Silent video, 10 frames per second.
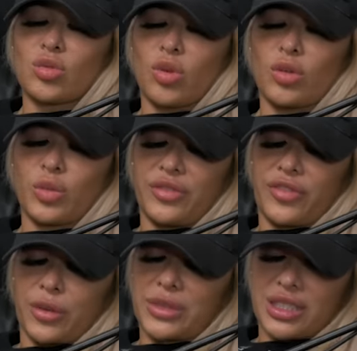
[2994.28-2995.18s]
squirt
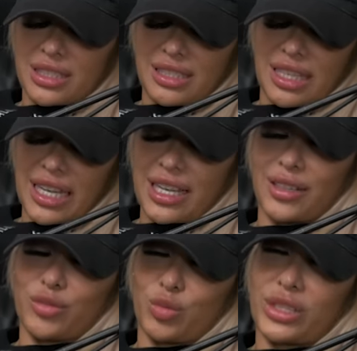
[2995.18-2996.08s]
with from
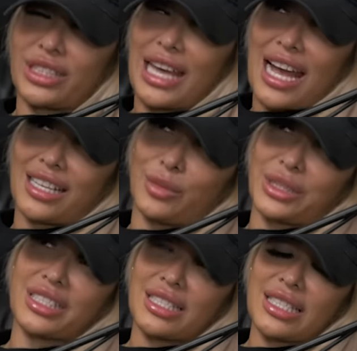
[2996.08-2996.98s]
dick, when
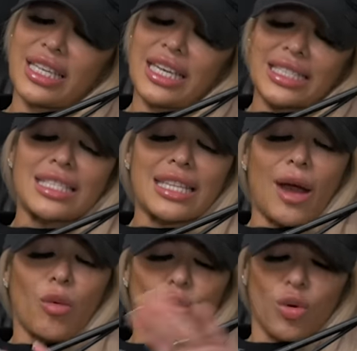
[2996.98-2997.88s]
the dick hits
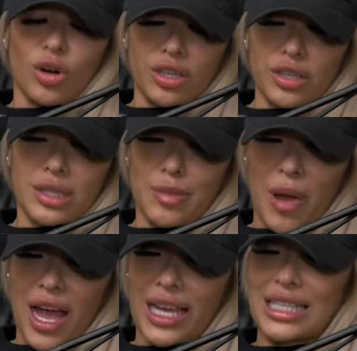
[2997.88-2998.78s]
that water
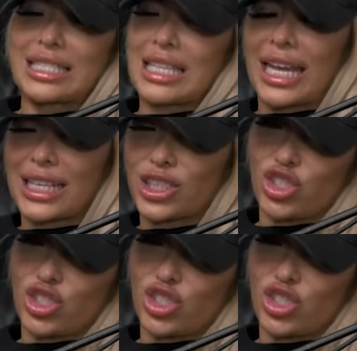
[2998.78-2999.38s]
spot, it's like